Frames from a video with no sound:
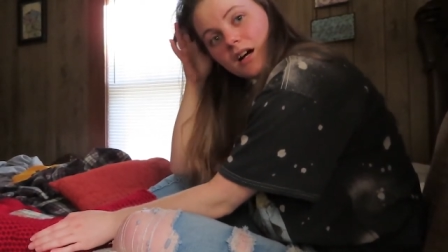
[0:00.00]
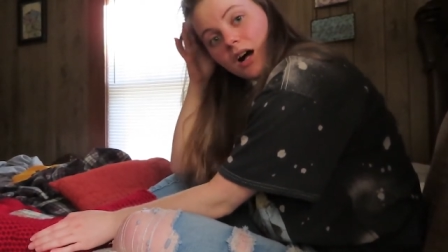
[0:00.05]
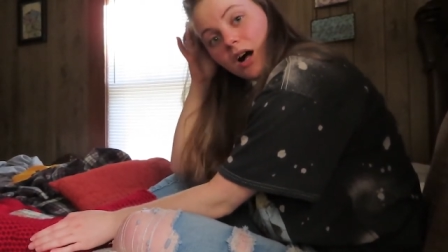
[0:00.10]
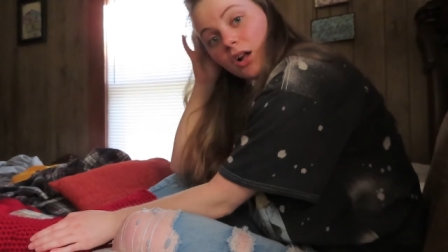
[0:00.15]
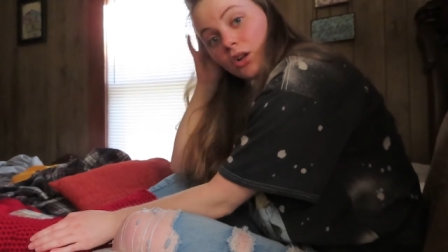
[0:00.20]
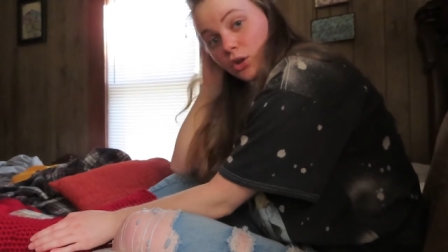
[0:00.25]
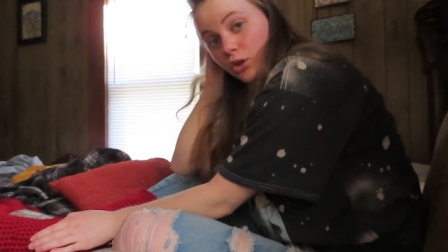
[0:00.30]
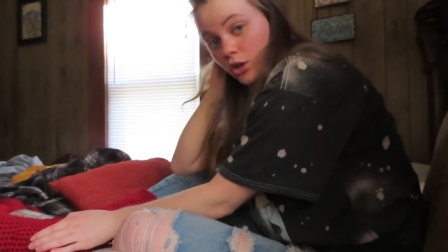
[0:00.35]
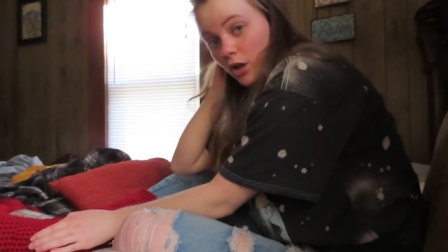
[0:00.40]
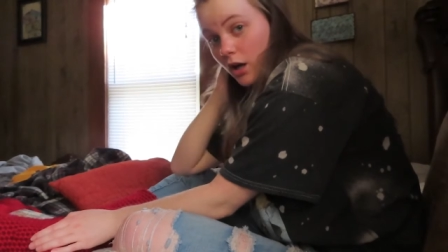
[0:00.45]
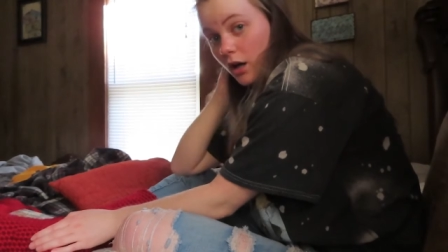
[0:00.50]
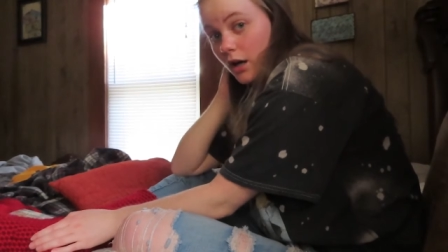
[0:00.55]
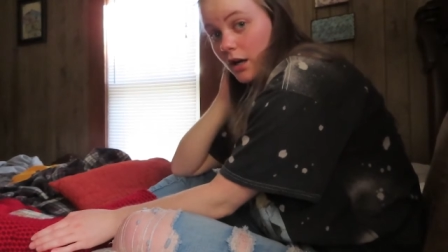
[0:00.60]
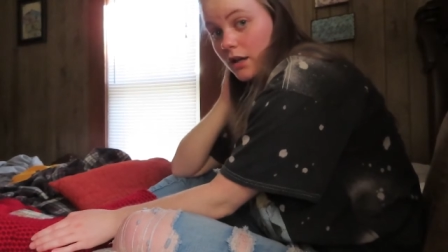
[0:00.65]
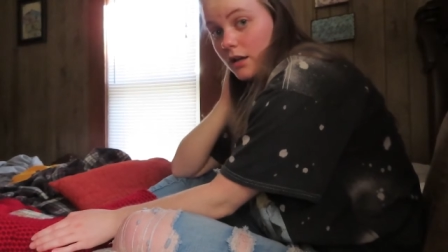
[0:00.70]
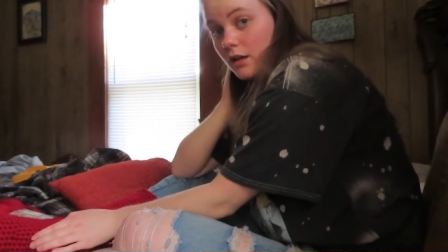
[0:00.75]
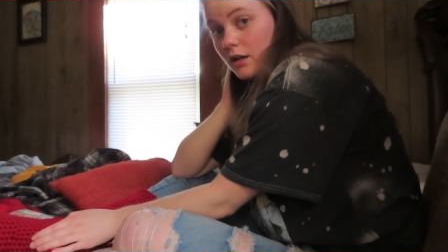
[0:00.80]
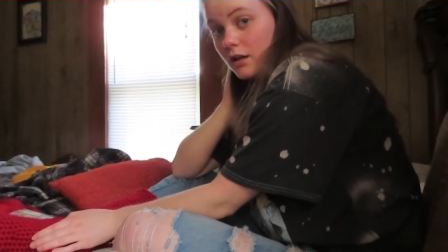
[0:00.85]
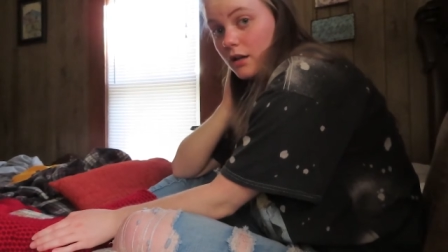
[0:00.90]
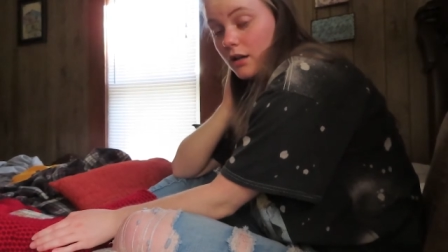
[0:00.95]
a
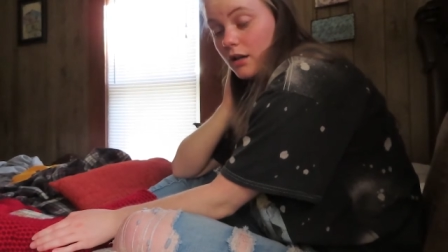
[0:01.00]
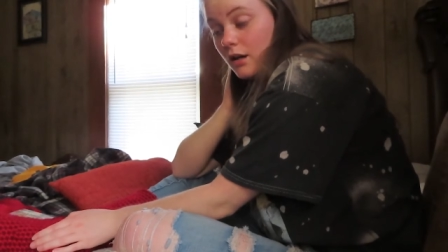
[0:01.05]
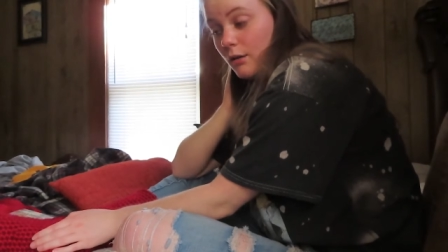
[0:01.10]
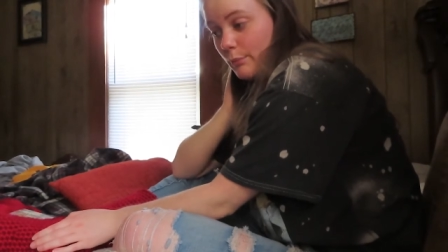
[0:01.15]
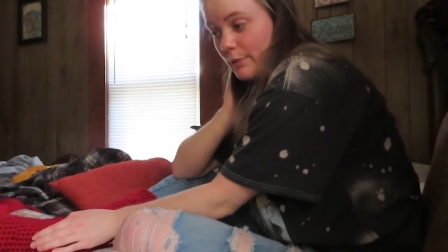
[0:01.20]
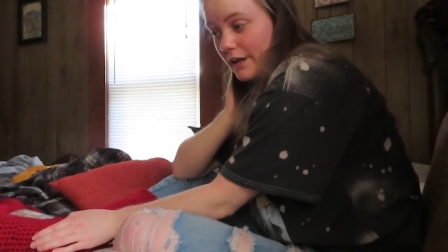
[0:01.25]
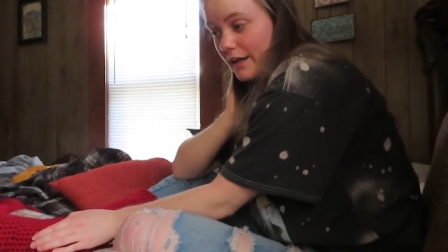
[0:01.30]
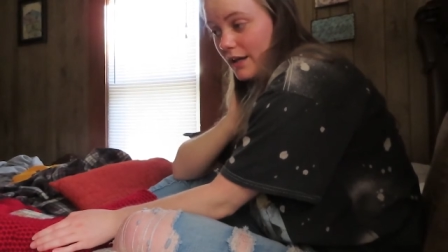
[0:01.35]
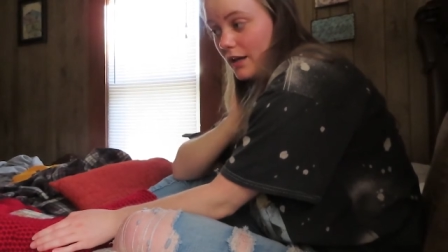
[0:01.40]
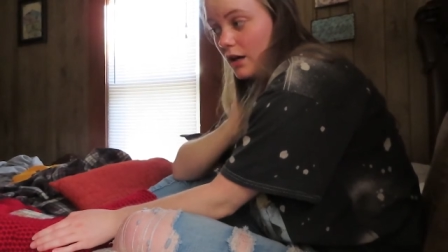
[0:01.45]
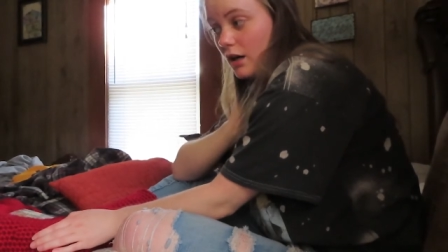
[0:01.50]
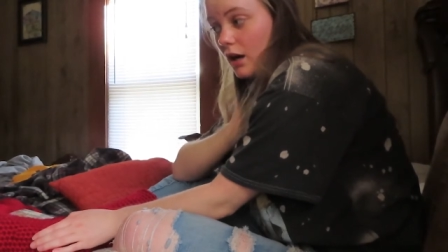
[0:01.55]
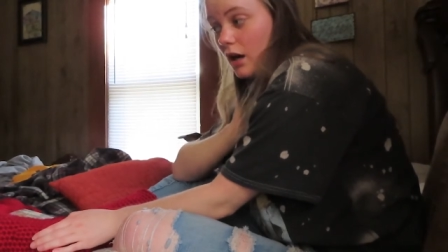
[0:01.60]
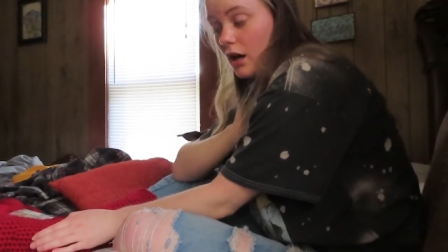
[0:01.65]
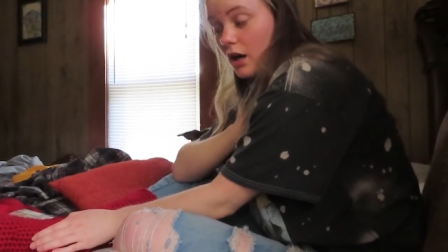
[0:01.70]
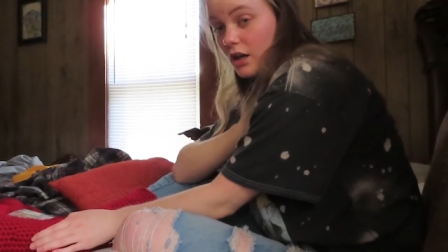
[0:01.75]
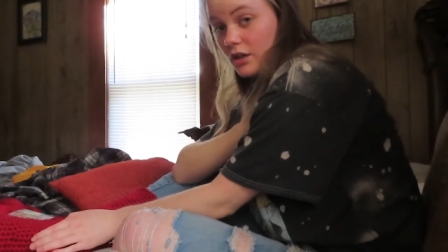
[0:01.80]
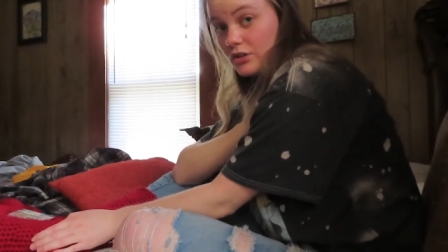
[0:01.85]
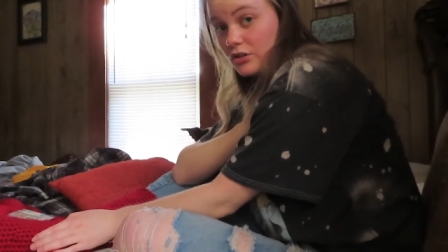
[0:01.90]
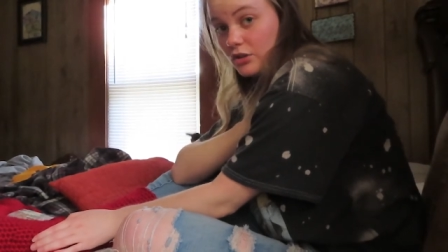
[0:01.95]
lot a bit
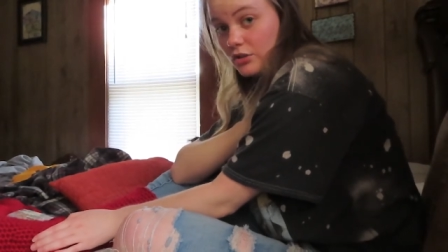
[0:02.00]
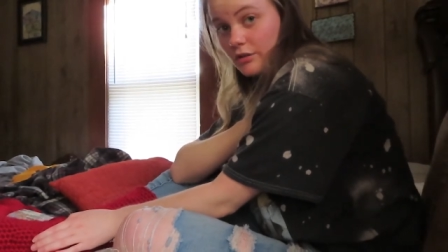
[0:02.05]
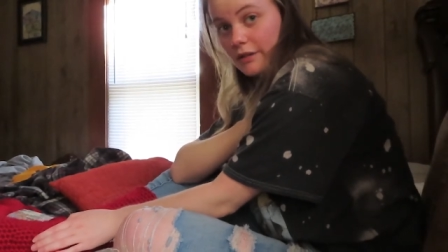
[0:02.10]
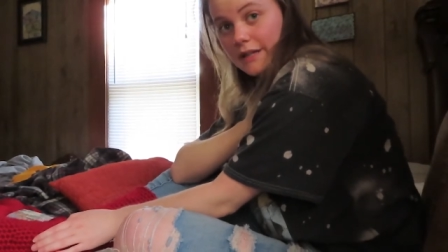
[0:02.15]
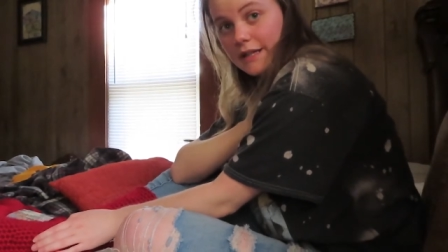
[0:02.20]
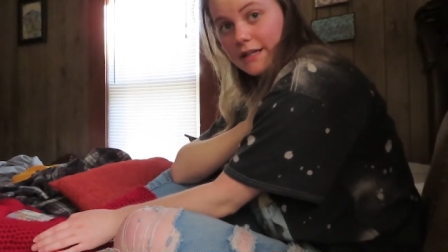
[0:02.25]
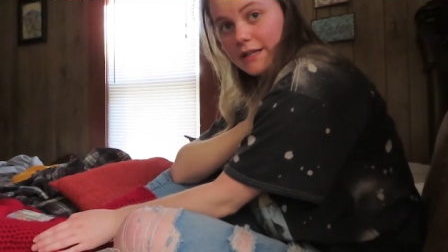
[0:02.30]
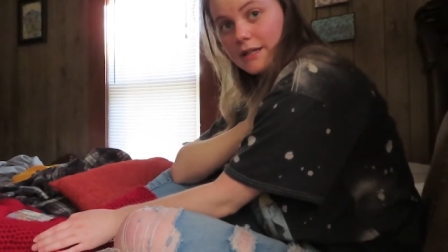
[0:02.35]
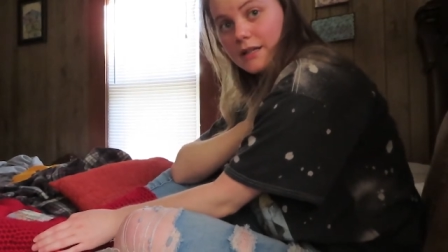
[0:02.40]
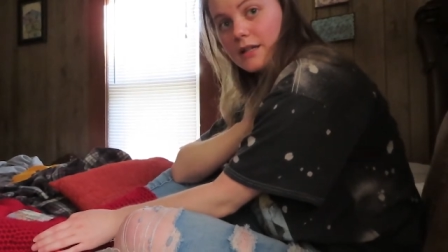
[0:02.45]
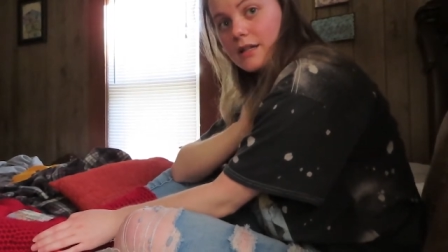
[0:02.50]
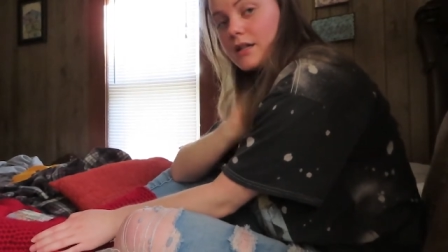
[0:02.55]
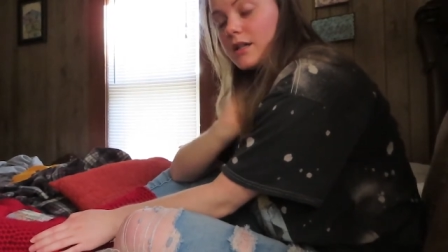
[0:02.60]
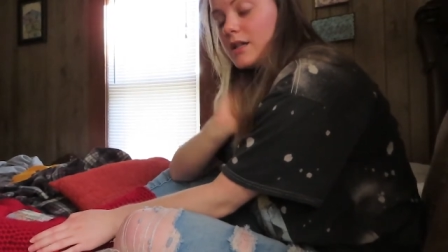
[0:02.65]
hungry